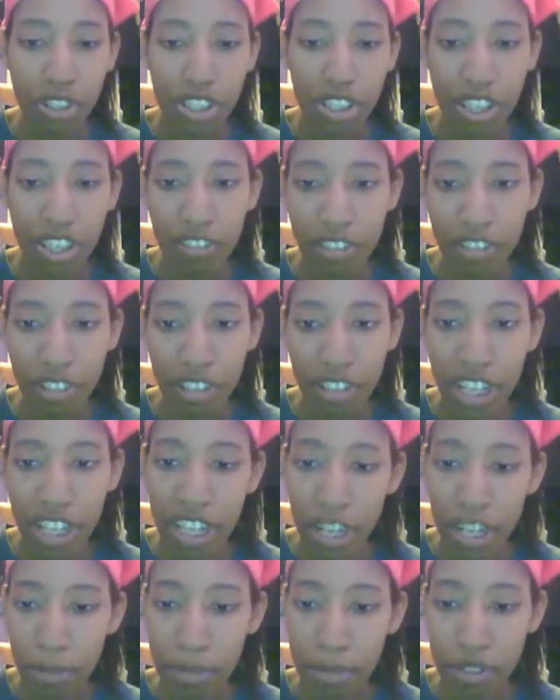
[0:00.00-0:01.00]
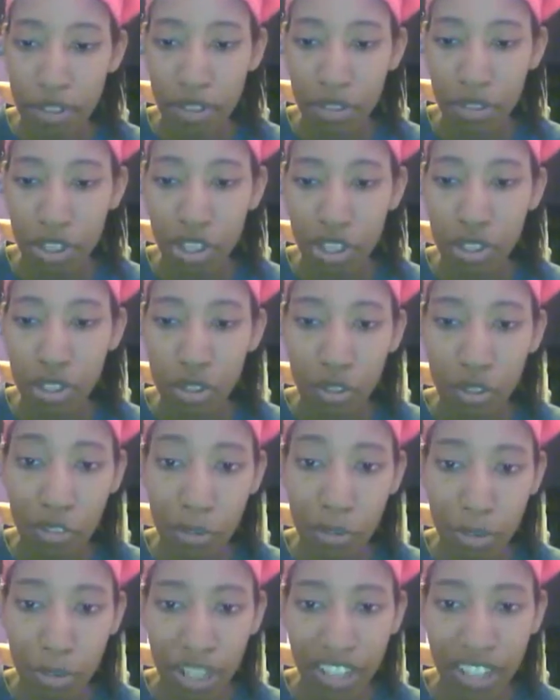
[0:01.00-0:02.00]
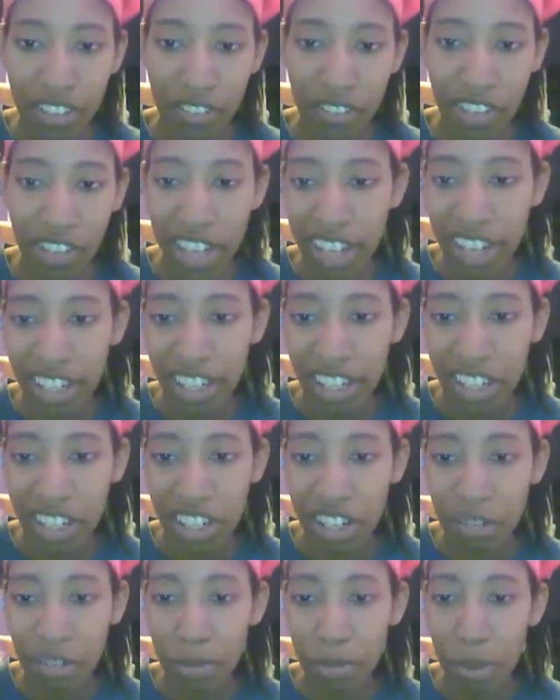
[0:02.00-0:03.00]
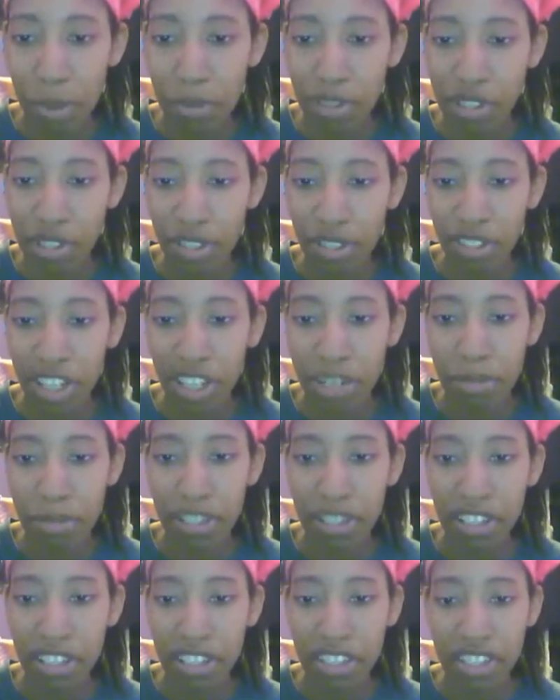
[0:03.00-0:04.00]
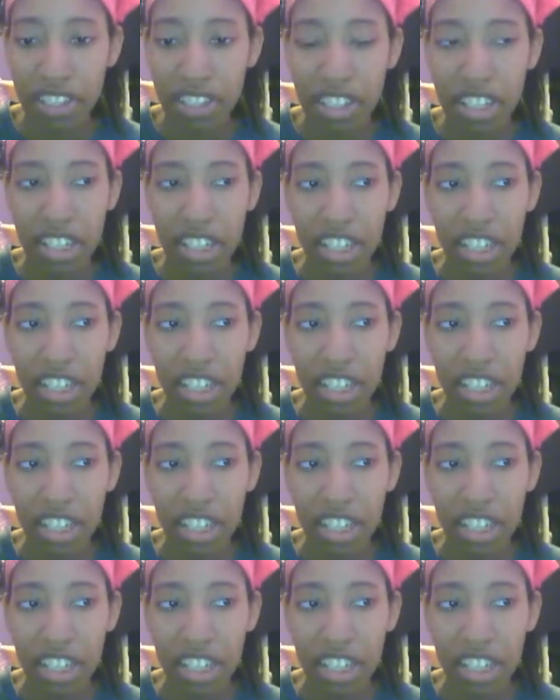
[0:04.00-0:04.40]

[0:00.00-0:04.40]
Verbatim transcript: 7 or 8 episodes. And 2 of them I never edited and posted online because